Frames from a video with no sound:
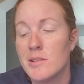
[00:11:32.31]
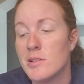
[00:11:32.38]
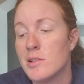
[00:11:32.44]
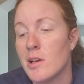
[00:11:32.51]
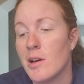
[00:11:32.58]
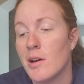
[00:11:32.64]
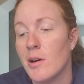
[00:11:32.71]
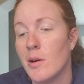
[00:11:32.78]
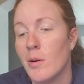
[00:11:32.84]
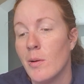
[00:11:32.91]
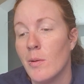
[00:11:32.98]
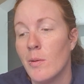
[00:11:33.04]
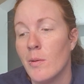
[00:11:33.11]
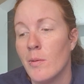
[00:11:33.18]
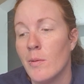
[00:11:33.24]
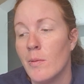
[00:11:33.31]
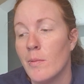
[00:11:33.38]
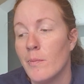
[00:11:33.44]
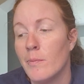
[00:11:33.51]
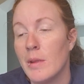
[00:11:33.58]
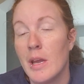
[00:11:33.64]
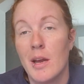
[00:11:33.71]
So
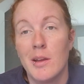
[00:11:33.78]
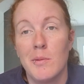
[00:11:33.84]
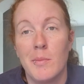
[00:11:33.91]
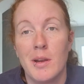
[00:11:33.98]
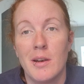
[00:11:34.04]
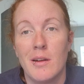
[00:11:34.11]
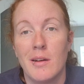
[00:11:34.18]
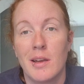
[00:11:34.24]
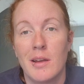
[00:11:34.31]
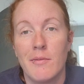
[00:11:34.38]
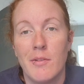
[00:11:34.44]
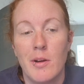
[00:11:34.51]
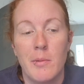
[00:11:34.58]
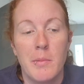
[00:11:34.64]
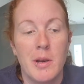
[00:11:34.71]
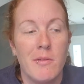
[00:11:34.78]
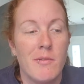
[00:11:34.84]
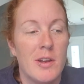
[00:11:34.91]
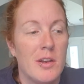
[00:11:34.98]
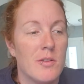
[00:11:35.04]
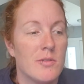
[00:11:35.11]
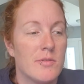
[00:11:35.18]
yeah, you might not get very many
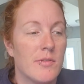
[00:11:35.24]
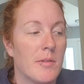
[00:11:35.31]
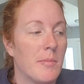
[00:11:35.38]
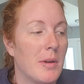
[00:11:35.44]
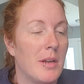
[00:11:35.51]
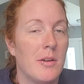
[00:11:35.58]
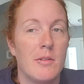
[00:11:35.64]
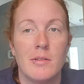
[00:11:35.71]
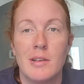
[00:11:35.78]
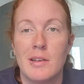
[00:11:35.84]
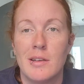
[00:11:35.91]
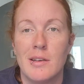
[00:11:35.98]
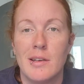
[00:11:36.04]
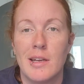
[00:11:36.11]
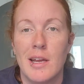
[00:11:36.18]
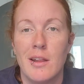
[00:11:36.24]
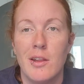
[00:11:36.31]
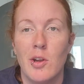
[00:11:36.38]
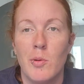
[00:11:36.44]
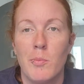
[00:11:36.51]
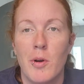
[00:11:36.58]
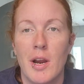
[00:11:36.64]
videos from me. get a
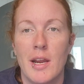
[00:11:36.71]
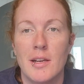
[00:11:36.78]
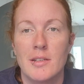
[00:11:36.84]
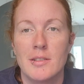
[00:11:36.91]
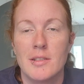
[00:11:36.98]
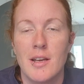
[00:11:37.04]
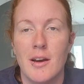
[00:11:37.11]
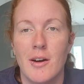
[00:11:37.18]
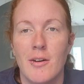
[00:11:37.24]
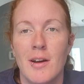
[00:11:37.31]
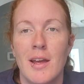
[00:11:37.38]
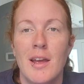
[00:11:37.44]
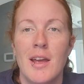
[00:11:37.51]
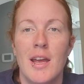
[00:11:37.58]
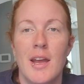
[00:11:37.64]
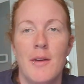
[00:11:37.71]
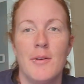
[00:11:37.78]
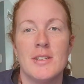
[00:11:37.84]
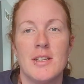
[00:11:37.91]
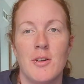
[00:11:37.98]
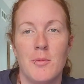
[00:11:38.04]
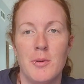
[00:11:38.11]
little break. So
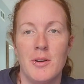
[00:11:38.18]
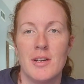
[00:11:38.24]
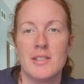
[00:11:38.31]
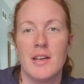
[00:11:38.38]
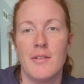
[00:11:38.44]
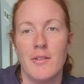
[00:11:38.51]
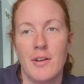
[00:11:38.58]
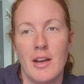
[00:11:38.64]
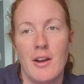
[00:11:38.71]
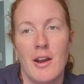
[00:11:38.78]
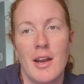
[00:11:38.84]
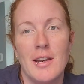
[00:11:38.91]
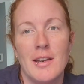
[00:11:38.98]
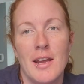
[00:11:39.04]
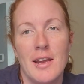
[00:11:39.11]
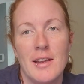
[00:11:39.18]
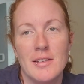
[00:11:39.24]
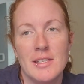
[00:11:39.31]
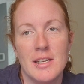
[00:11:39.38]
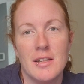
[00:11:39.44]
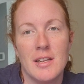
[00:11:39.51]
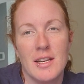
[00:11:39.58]
anyways, I hope you guys have a great day and
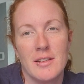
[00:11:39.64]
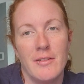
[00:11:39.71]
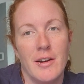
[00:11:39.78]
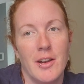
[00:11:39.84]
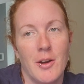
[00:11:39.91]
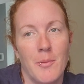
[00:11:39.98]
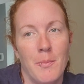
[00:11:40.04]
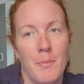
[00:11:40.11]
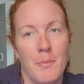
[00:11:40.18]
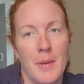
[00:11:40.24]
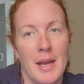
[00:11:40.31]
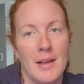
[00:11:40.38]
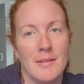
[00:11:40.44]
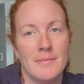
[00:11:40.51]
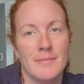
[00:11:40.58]
see you in the next video. Bye.